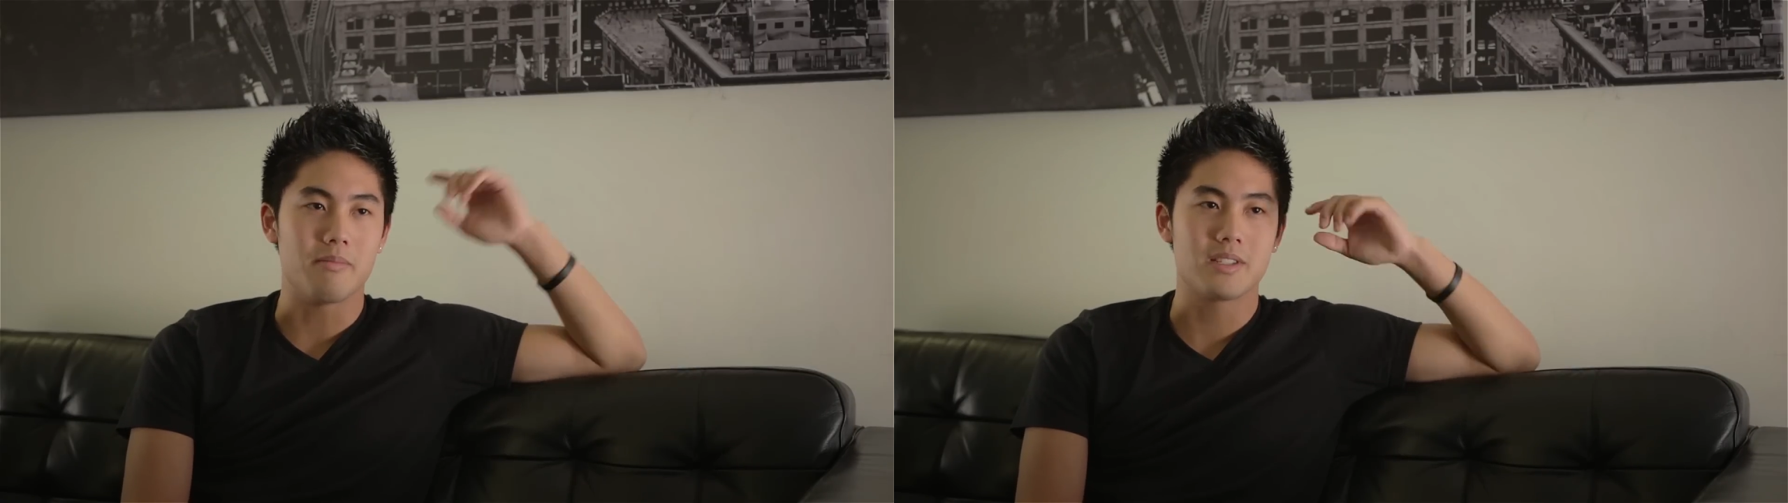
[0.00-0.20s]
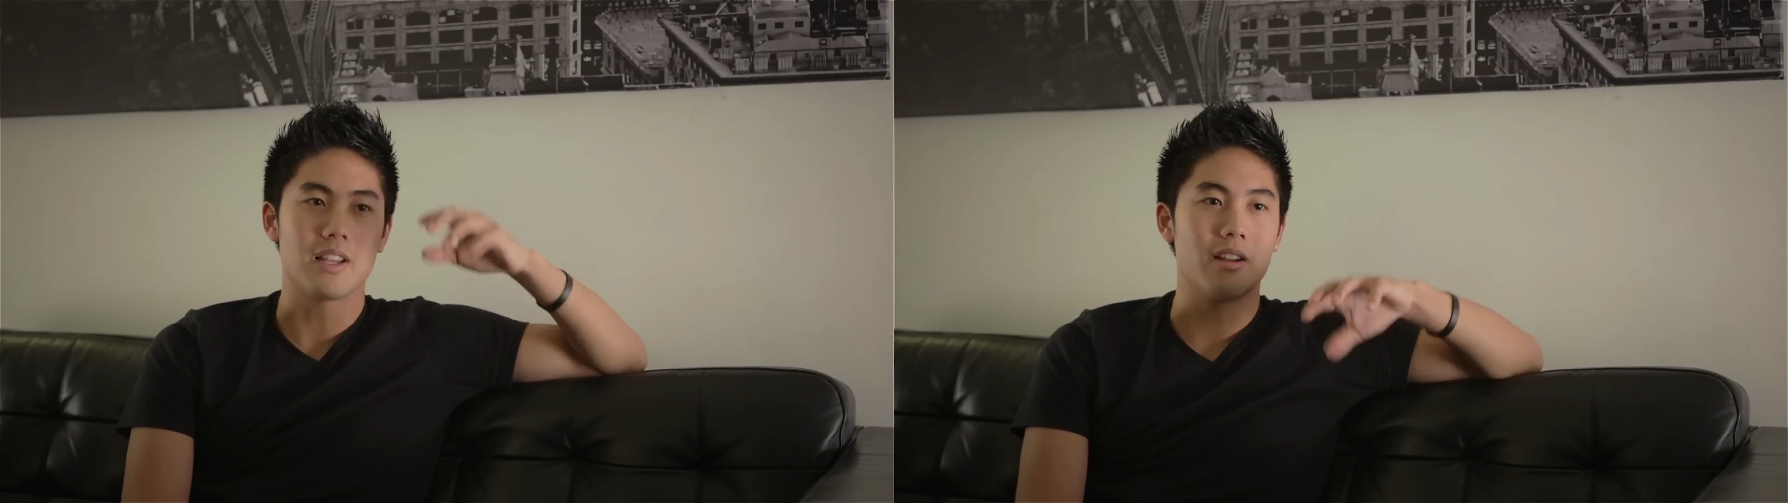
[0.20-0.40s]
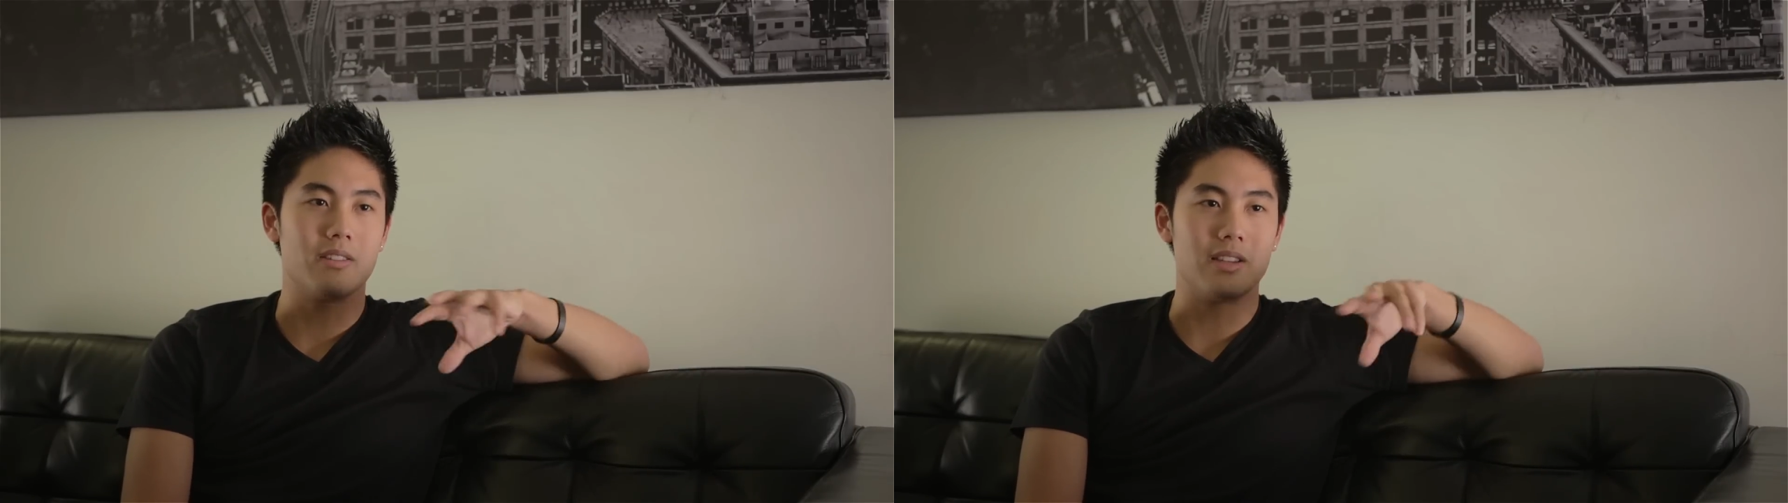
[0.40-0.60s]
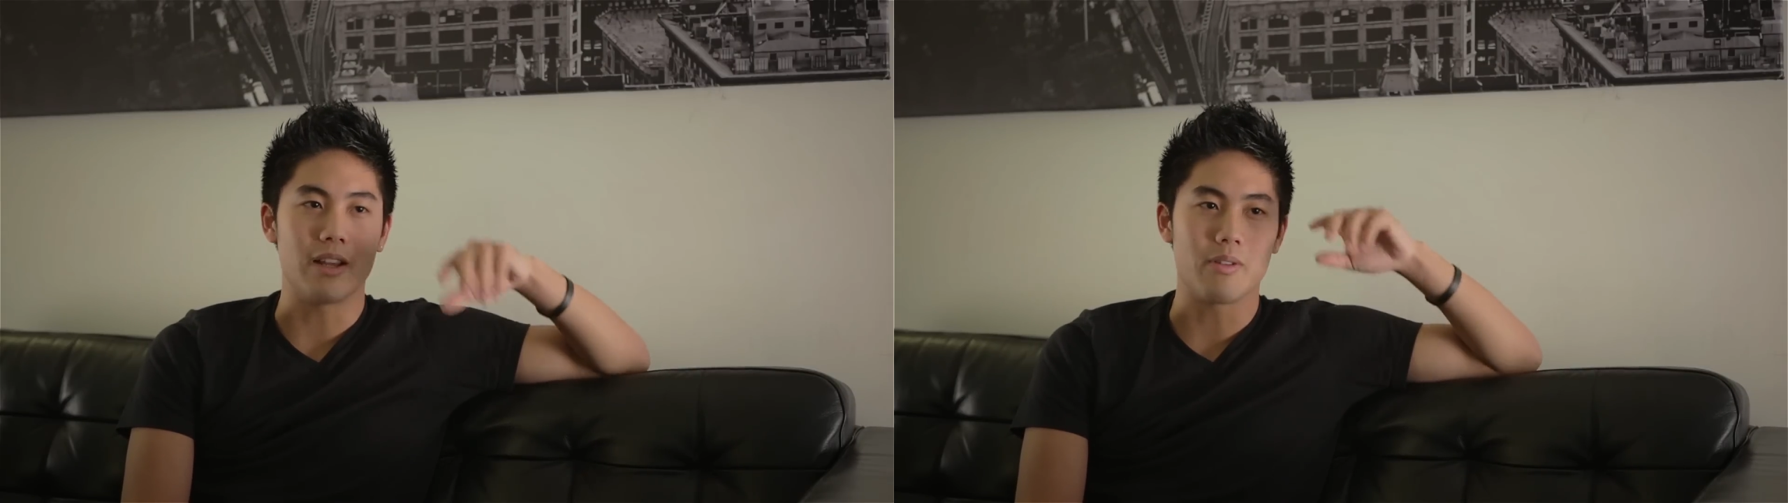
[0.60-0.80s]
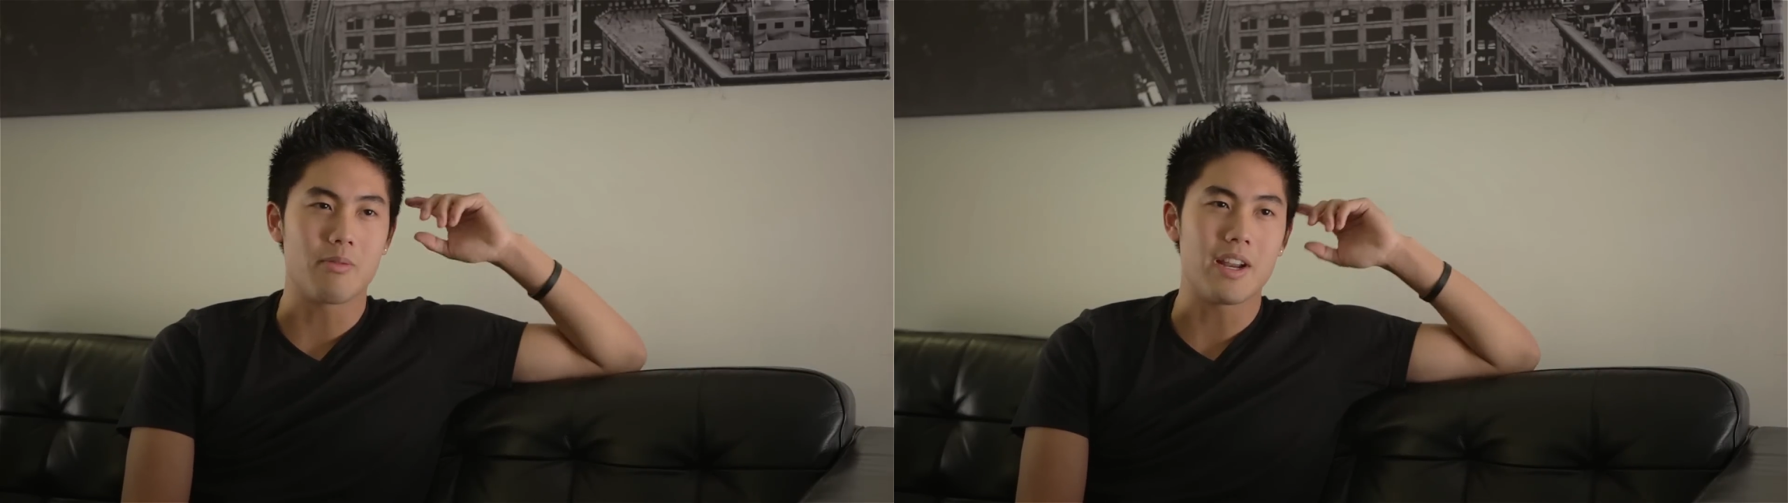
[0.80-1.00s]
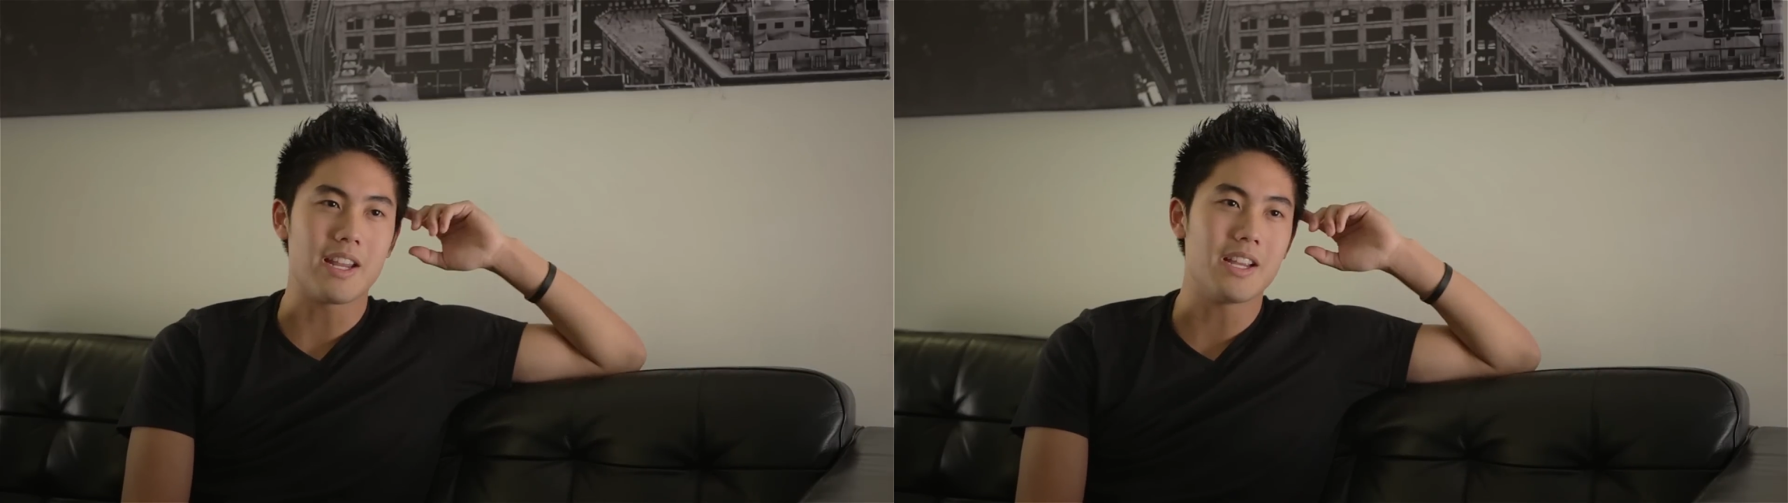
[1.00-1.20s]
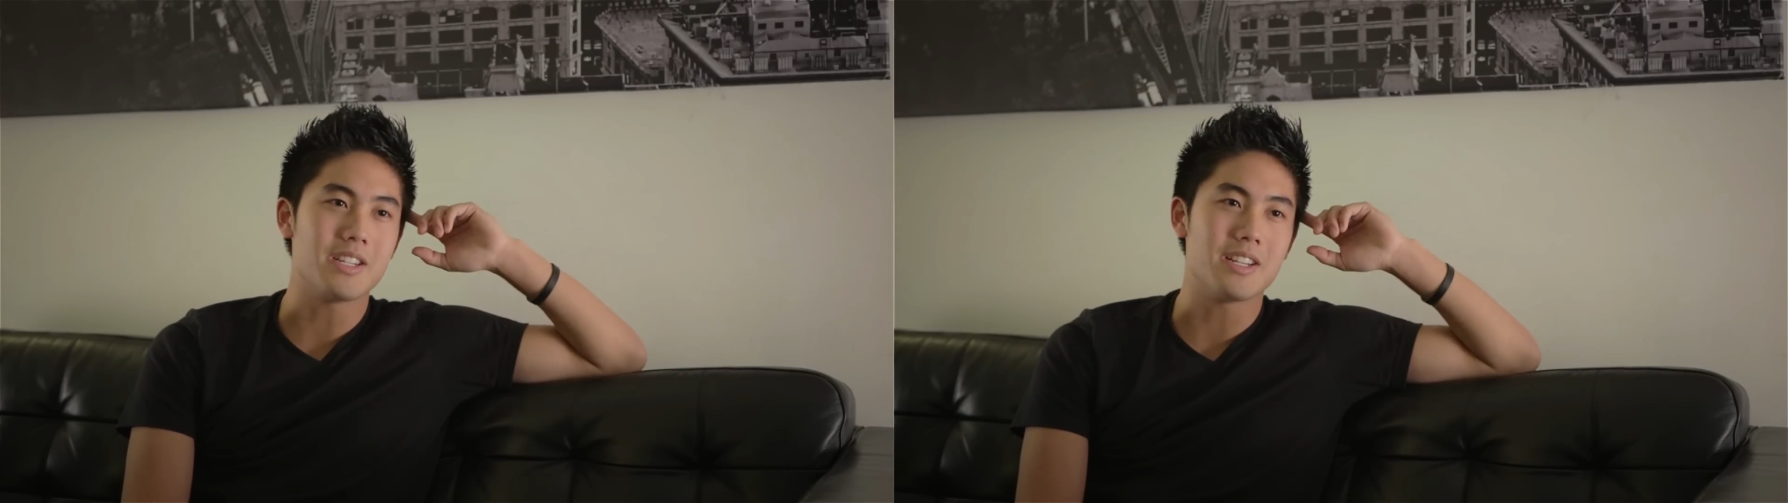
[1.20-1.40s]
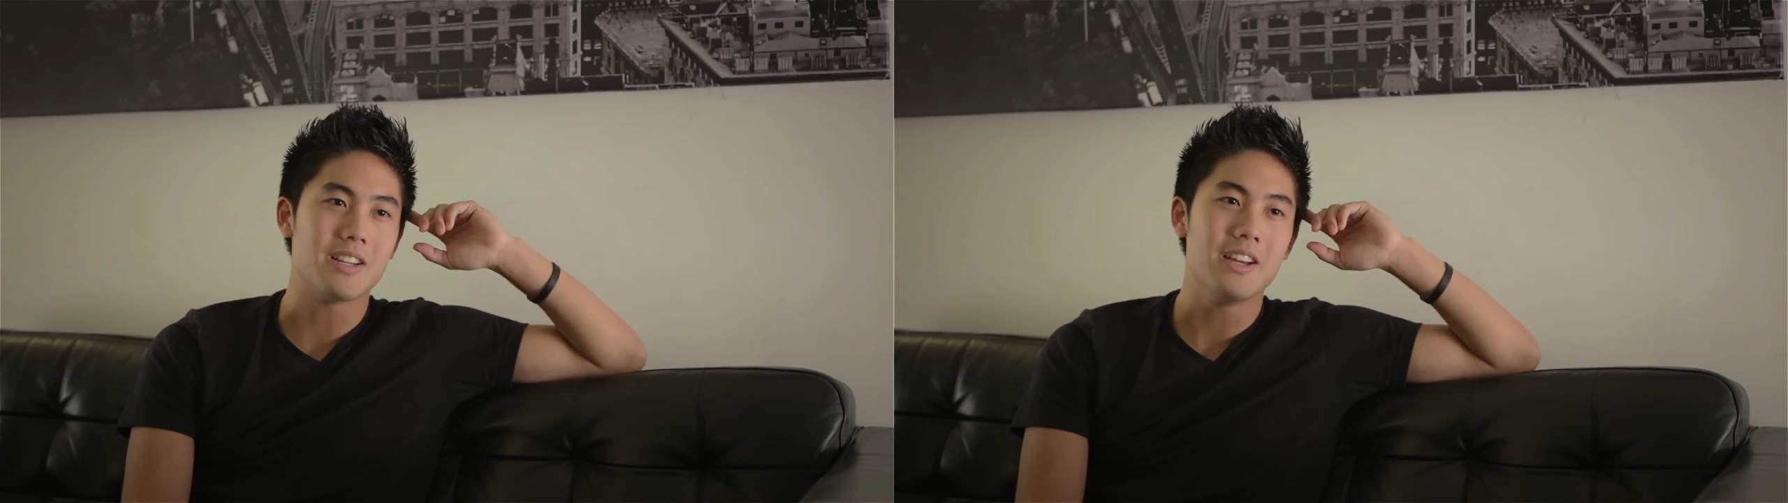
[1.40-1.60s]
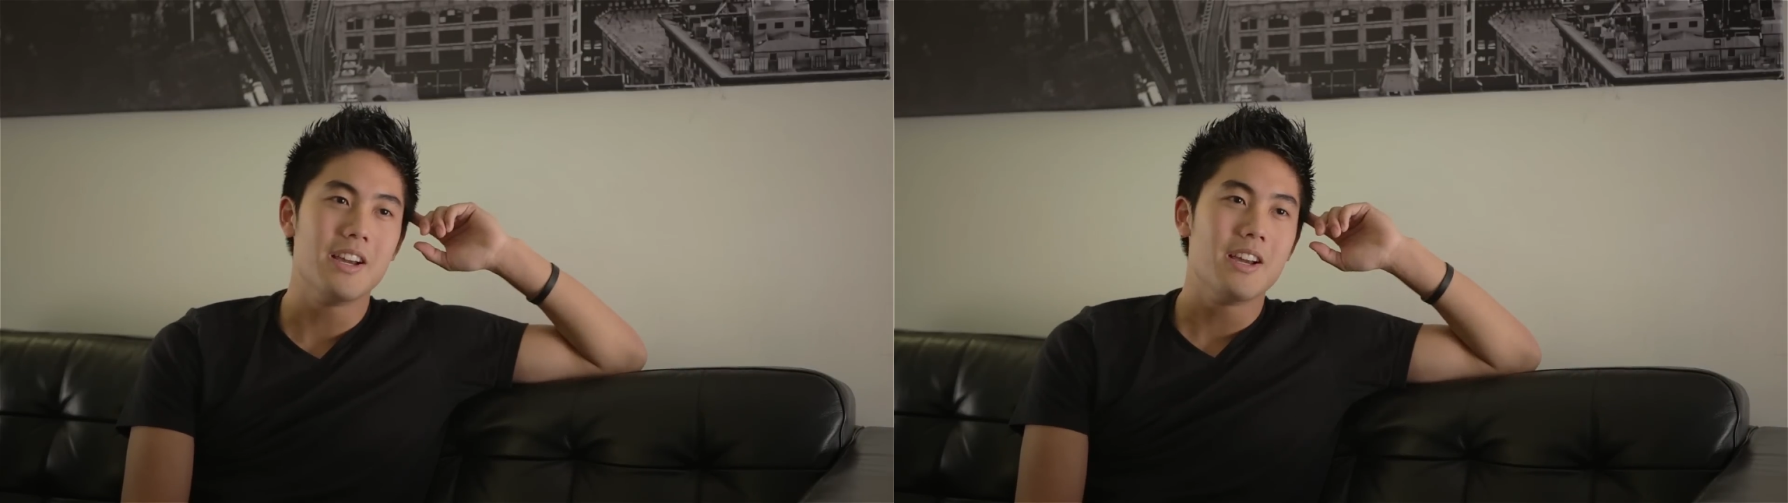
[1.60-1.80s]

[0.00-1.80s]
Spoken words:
It's a lot of dealing with radiation,